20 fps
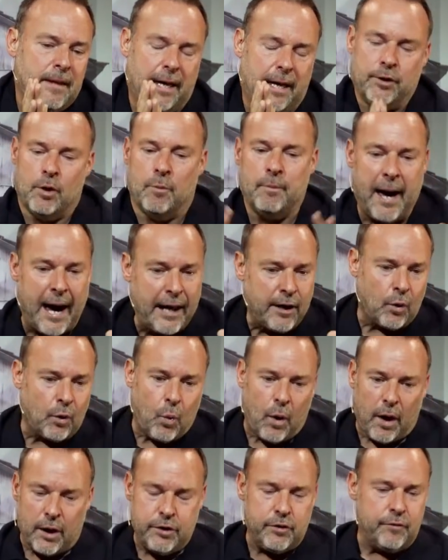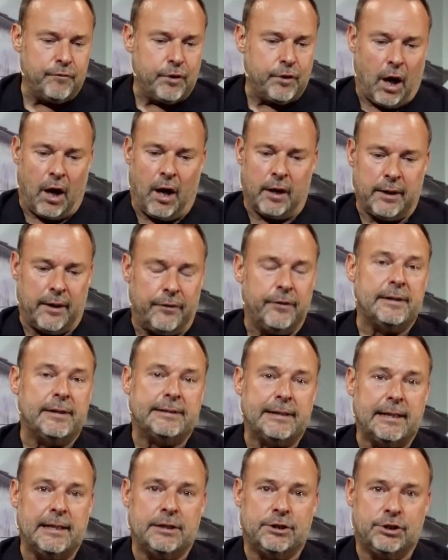And no matter where you've gone on
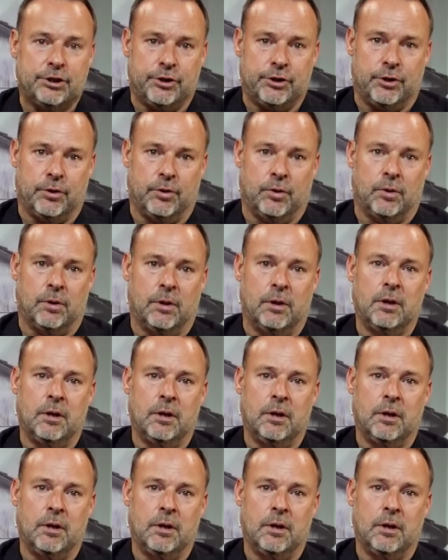this issue,